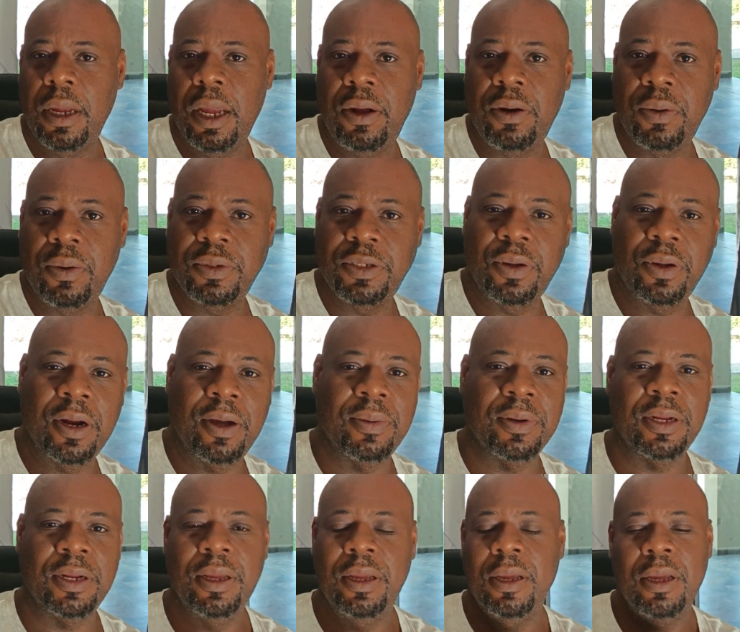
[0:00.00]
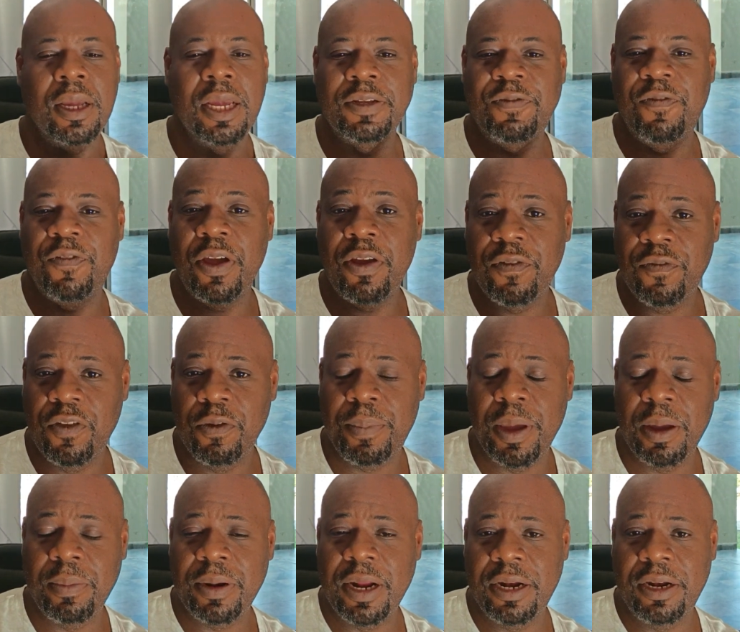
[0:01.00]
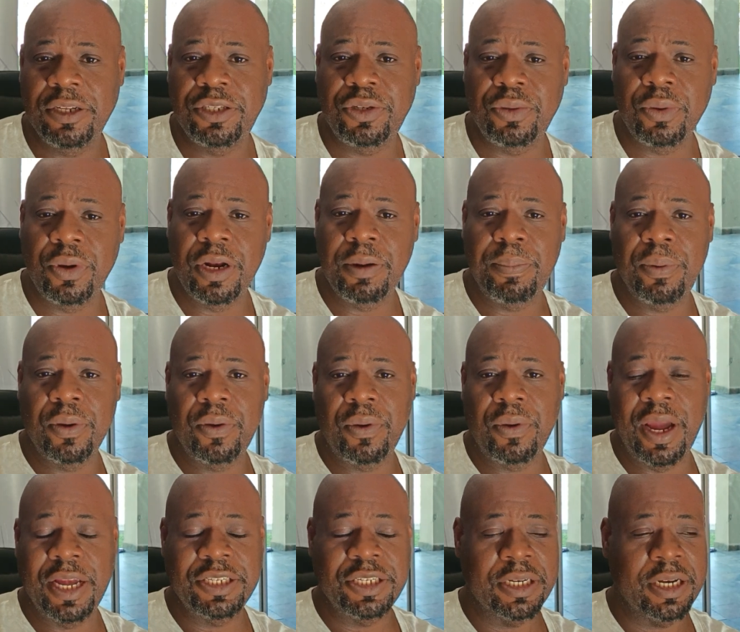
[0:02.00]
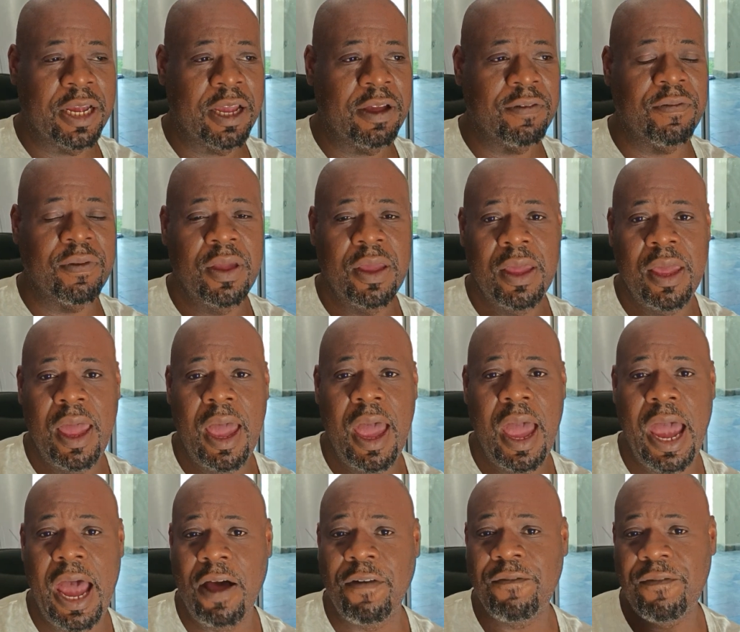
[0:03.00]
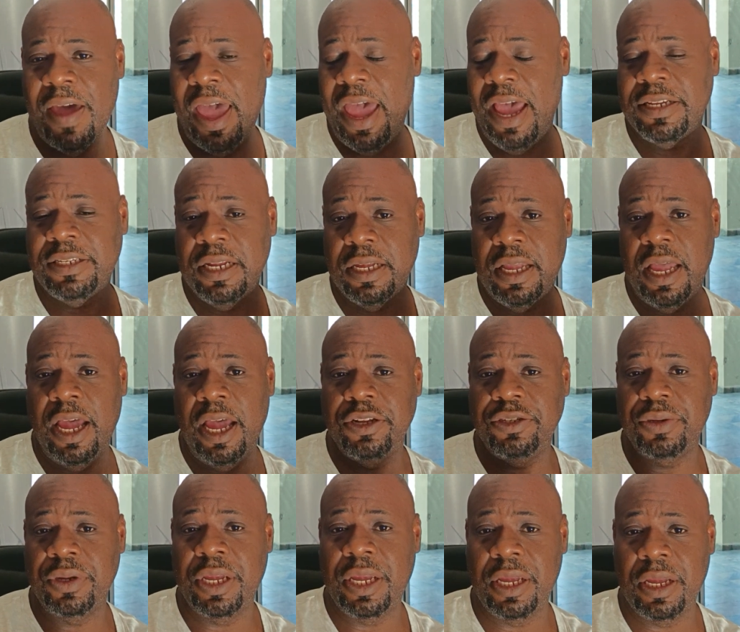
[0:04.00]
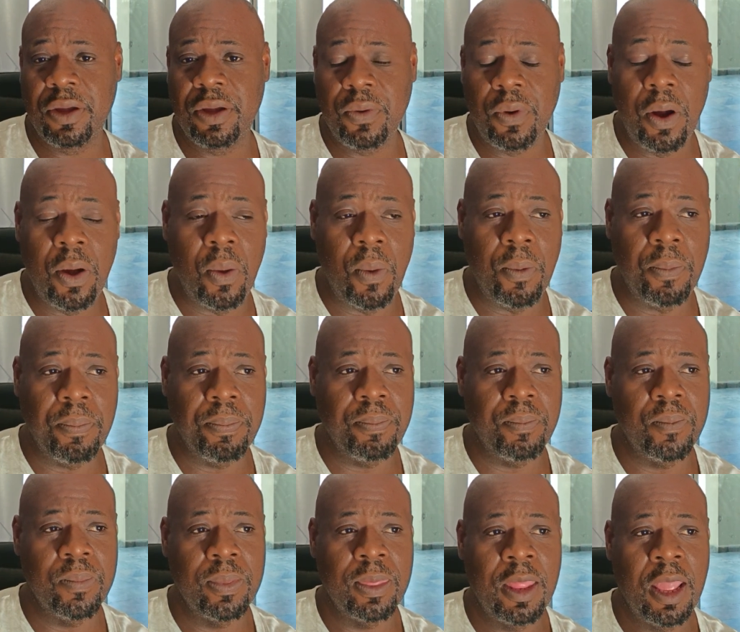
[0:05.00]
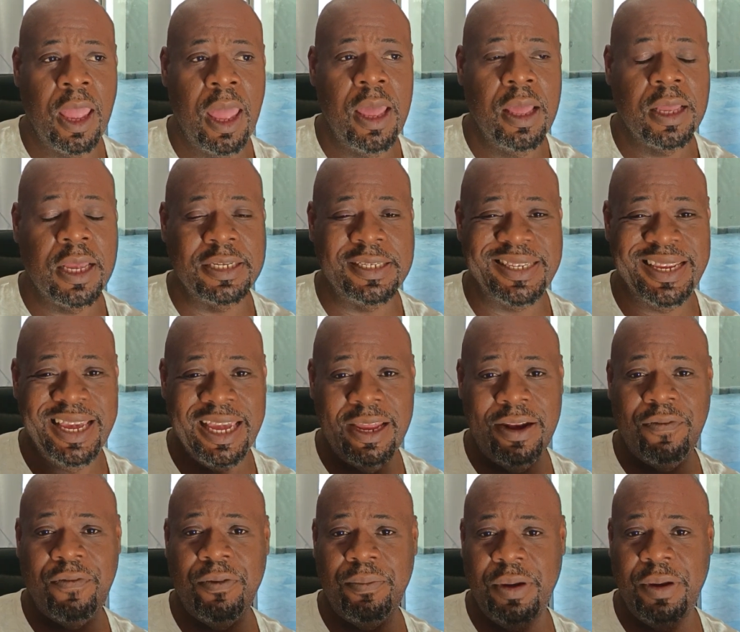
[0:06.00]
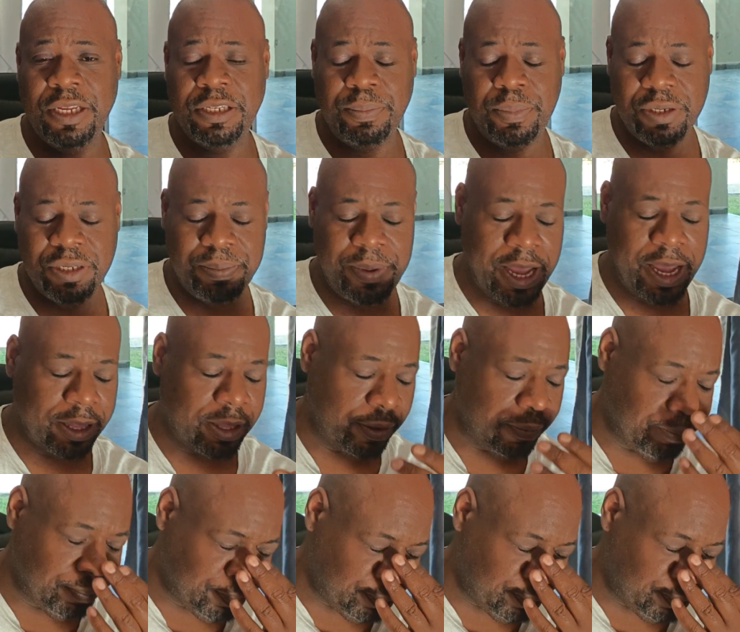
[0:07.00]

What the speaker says: I don't know what's going on. There's very few people that destroy the progression of how fast a country can grow. Because think of it from this perspective.